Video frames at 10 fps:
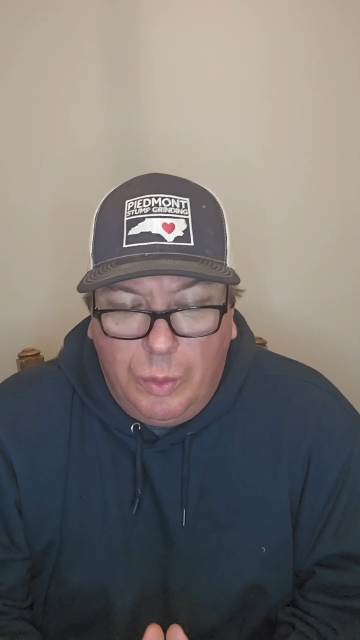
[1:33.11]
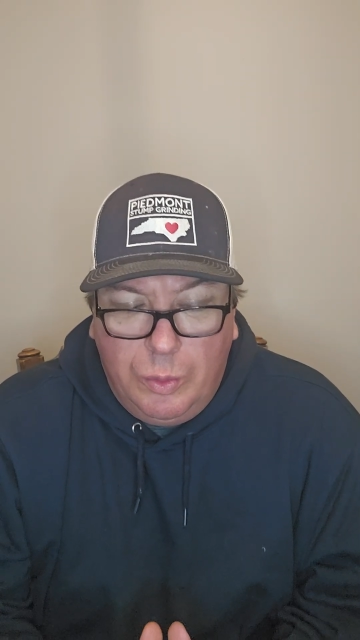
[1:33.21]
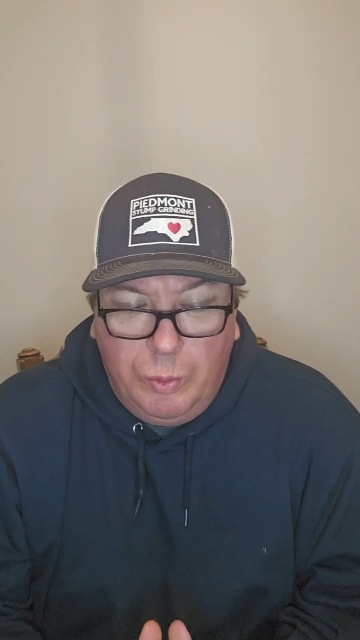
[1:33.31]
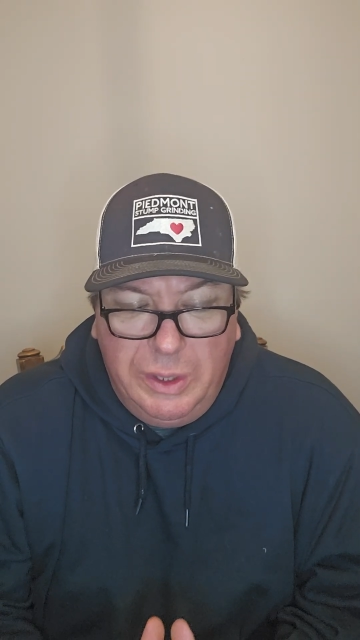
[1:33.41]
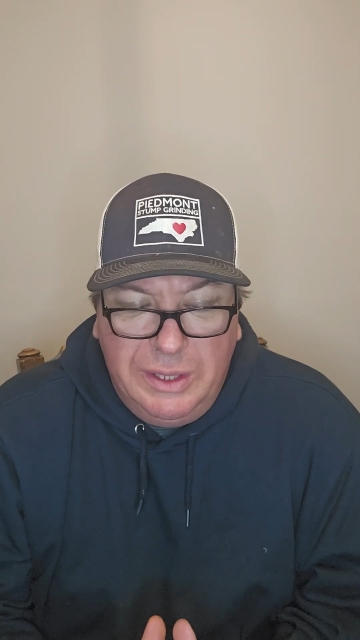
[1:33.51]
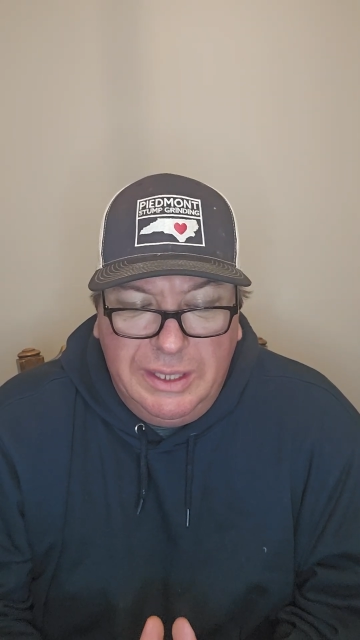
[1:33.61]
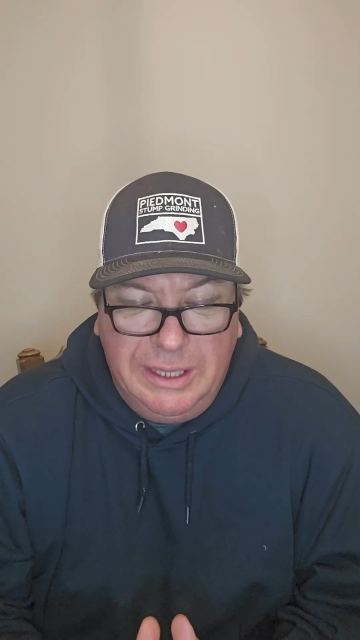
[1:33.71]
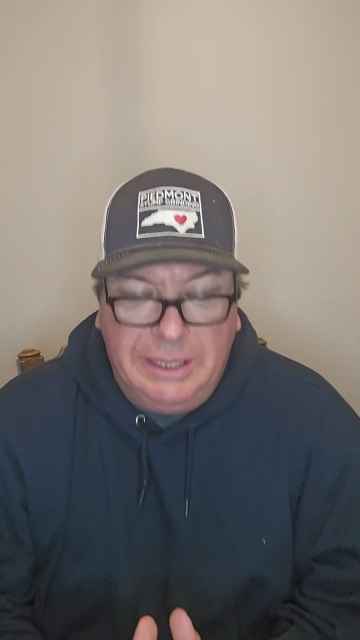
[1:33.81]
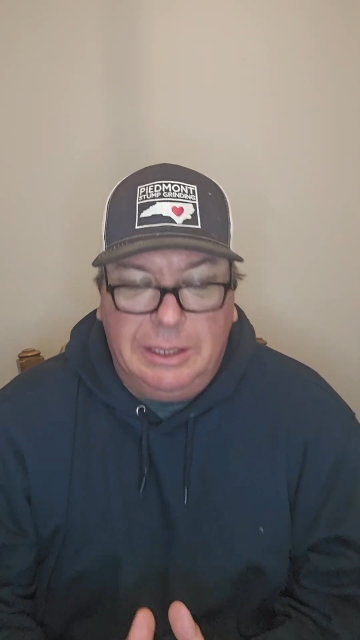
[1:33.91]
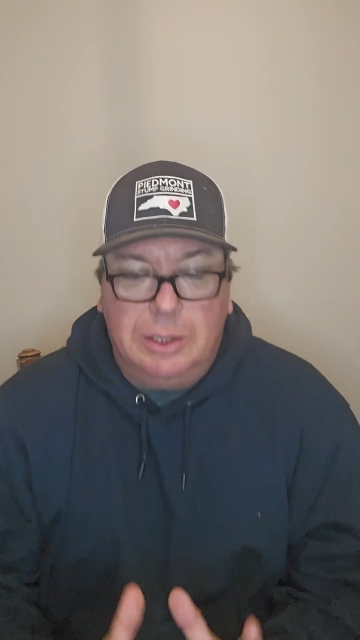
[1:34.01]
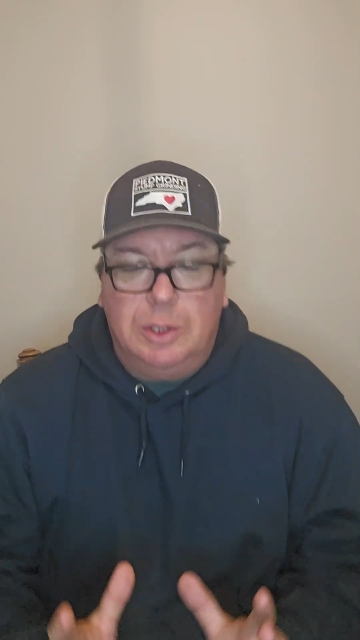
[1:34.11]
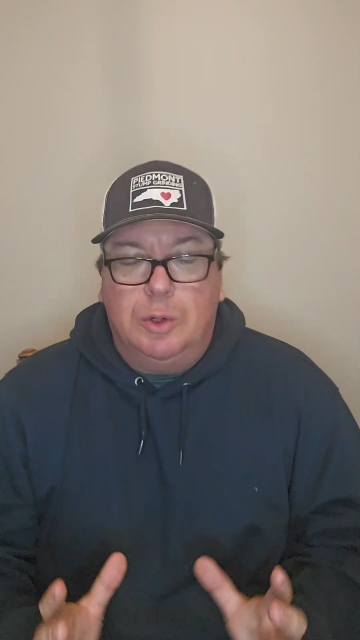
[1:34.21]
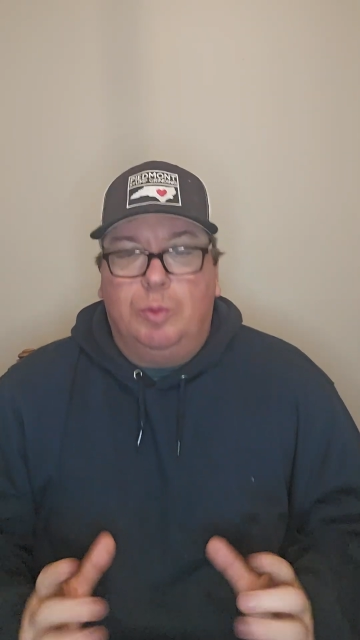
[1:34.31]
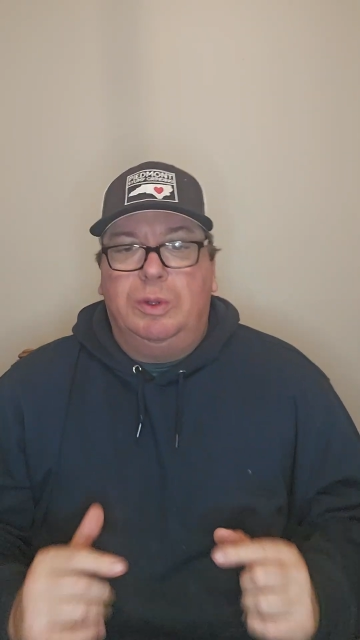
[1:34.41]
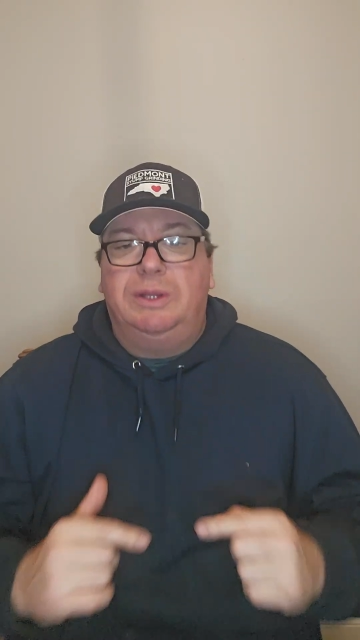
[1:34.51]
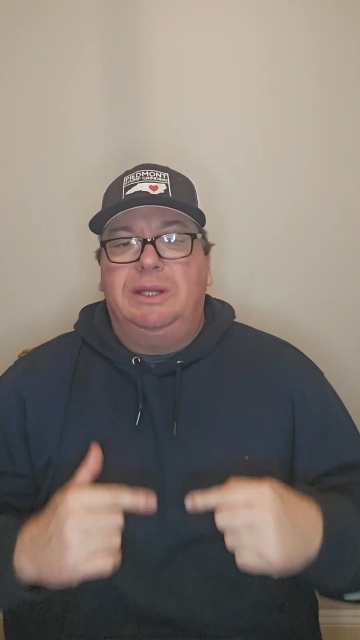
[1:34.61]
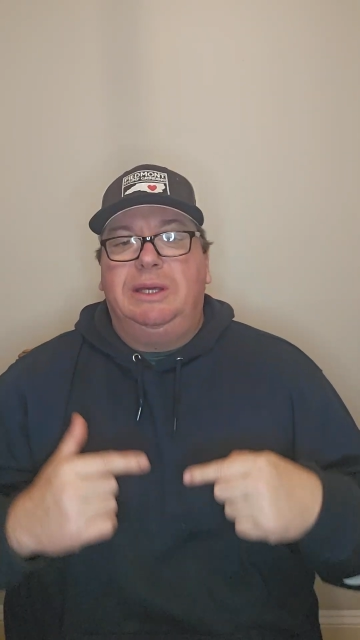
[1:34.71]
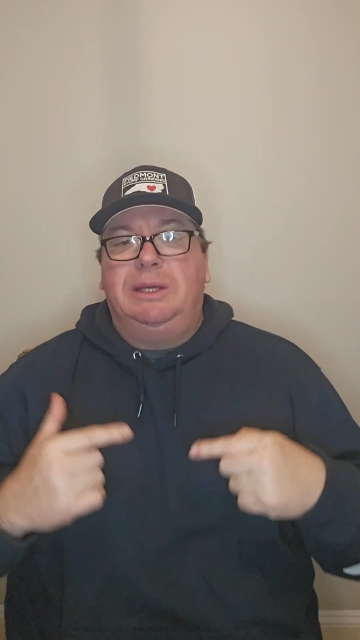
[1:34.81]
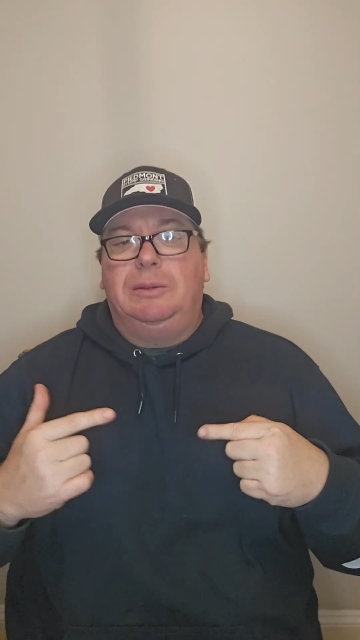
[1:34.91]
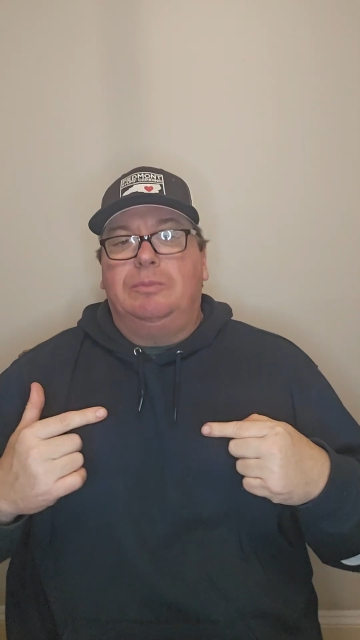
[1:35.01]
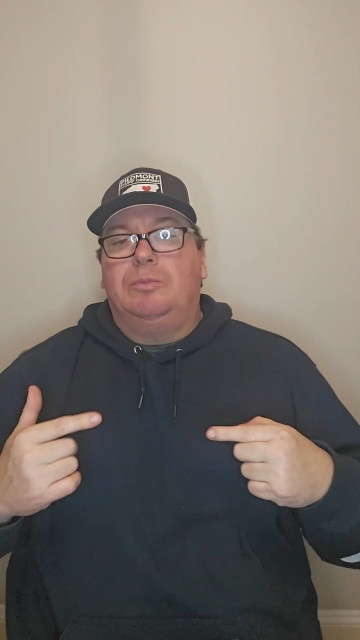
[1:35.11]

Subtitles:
when the